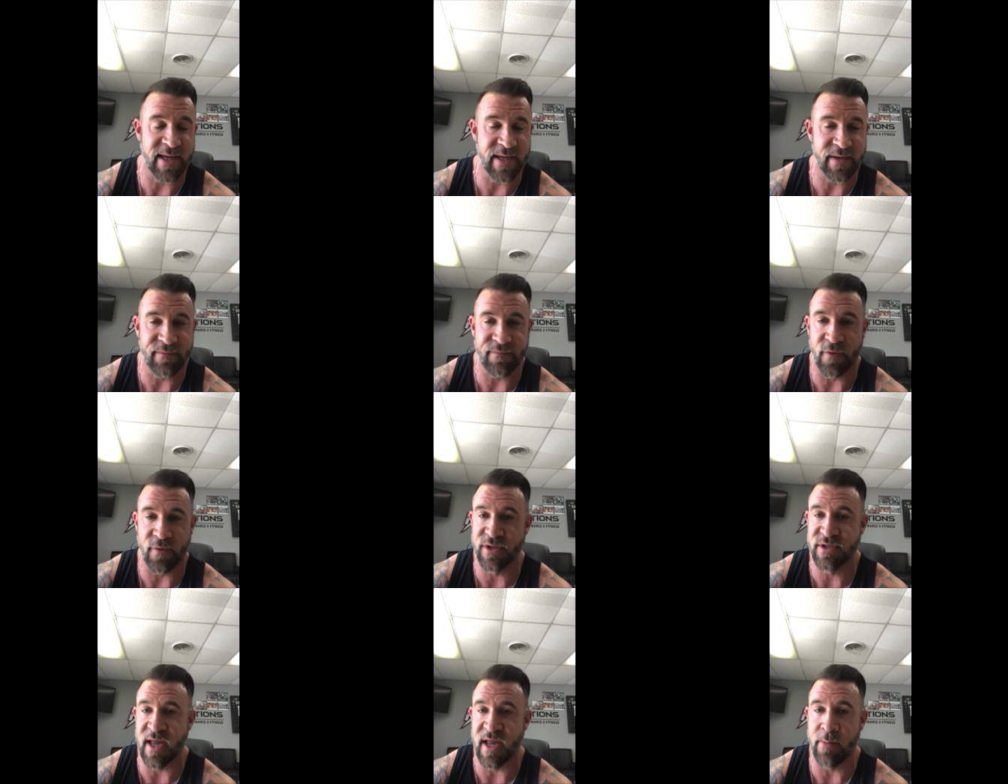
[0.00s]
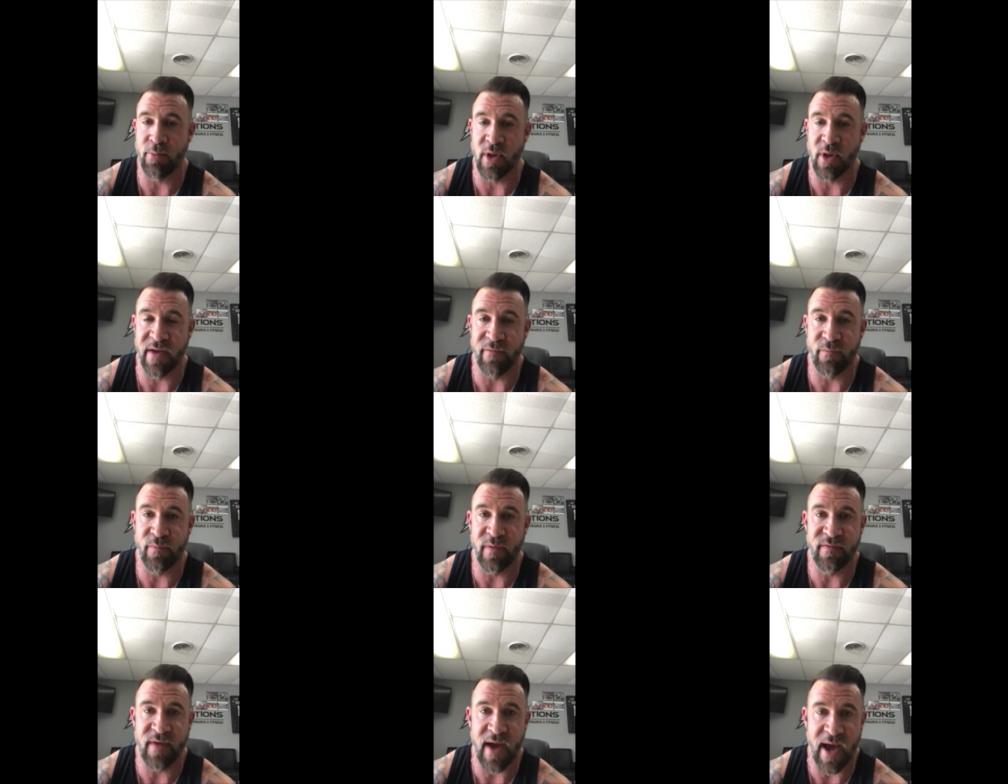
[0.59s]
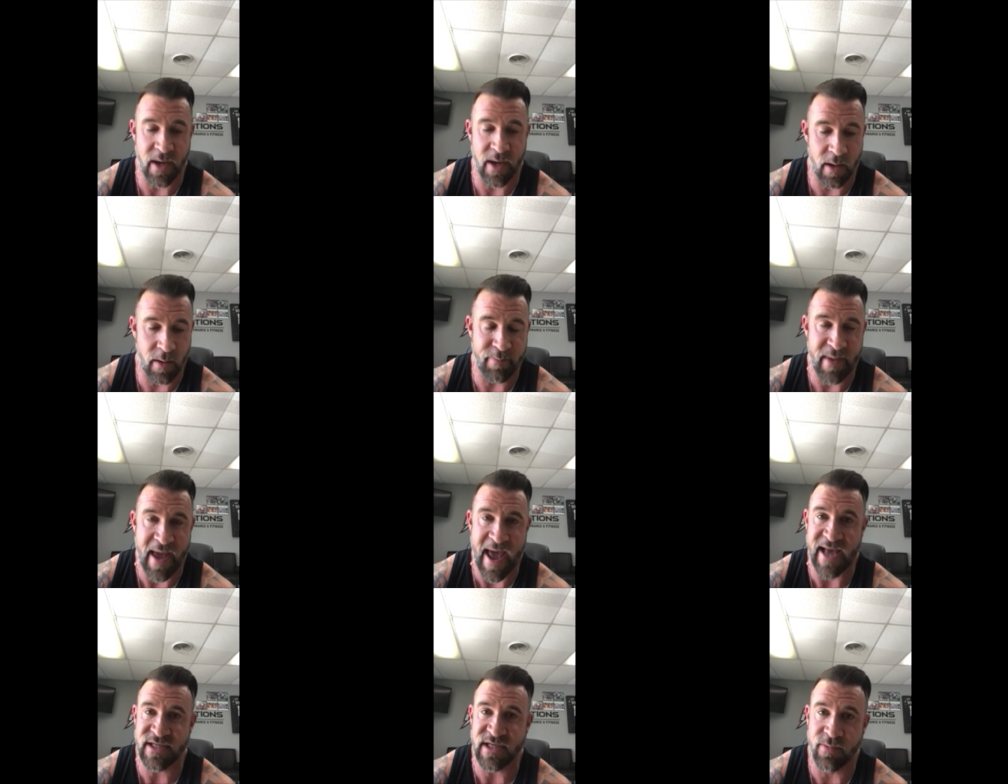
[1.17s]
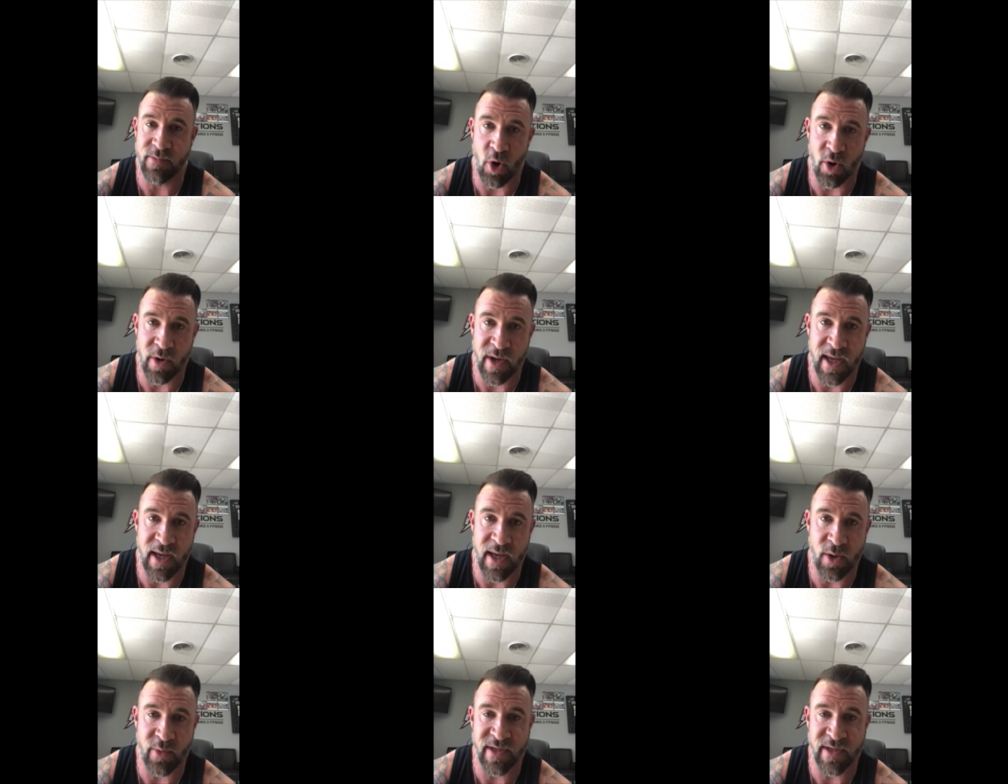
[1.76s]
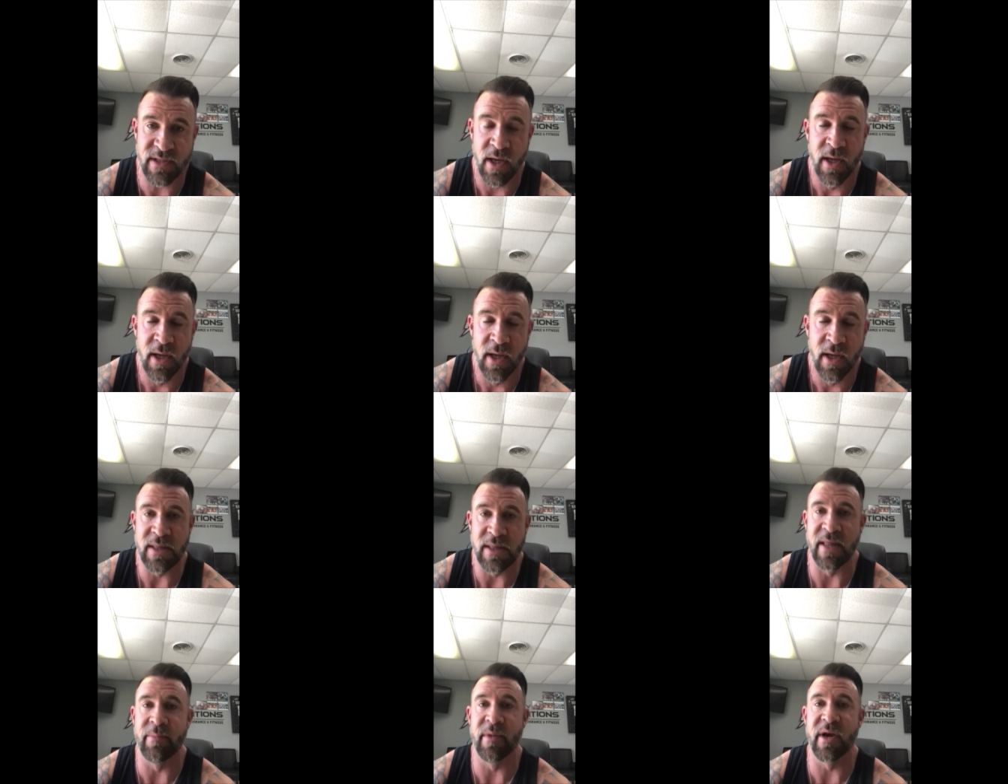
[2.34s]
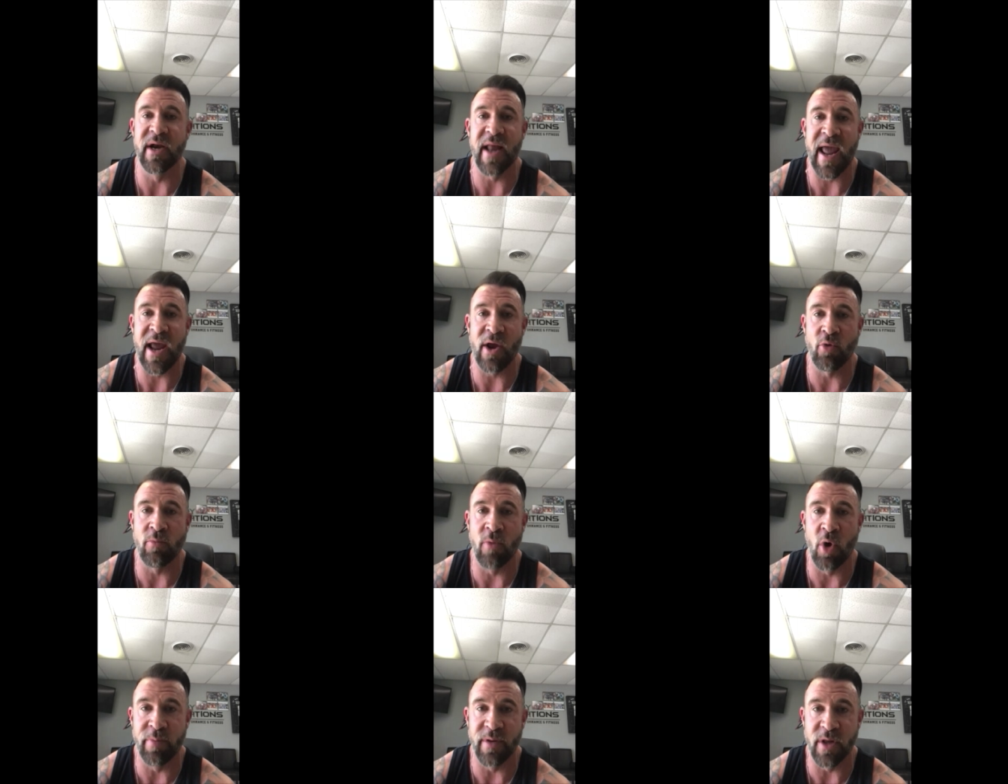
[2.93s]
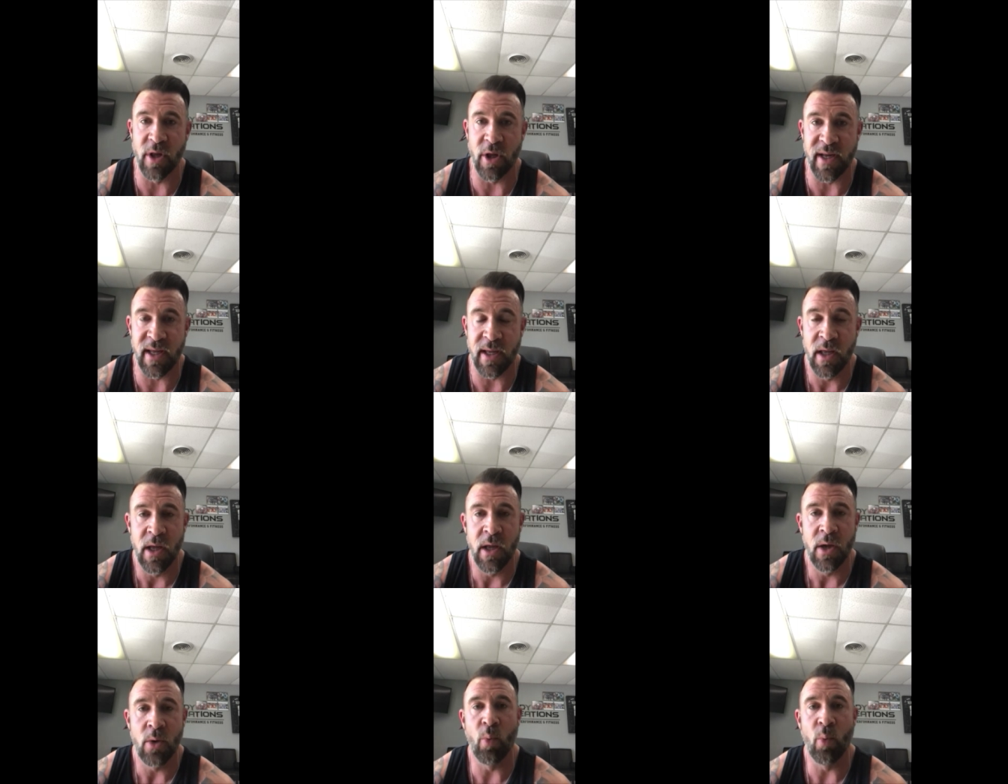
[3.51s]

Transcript: Like, for example, like if we've got a basketball kid who has limited ankle mobility,